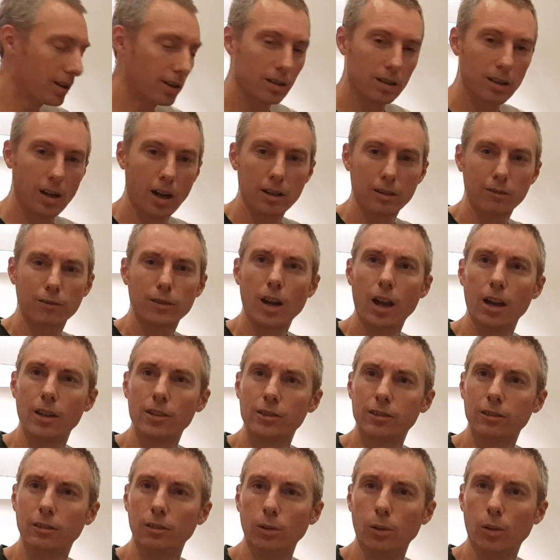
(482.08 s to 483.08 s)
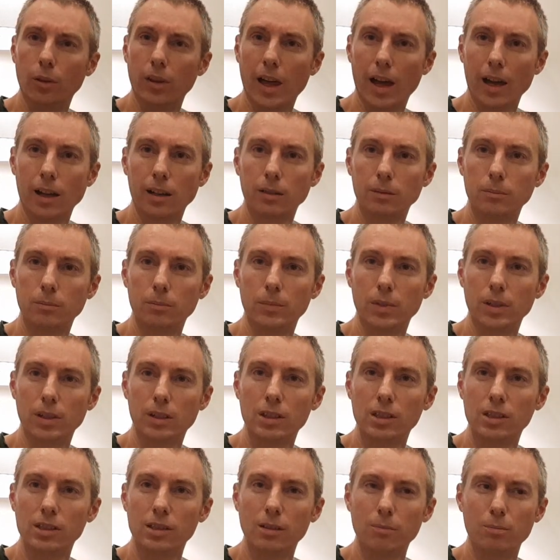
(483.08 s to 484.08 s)
kind of cuts through all that,
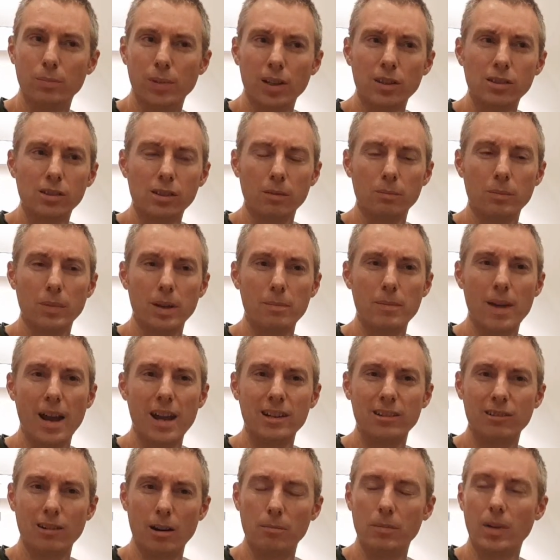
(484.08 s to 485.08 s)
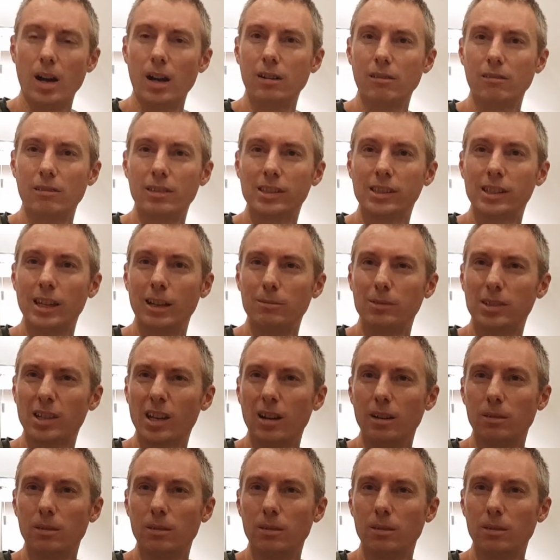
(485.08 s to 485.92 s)
because the blues can be major and minor at the same time.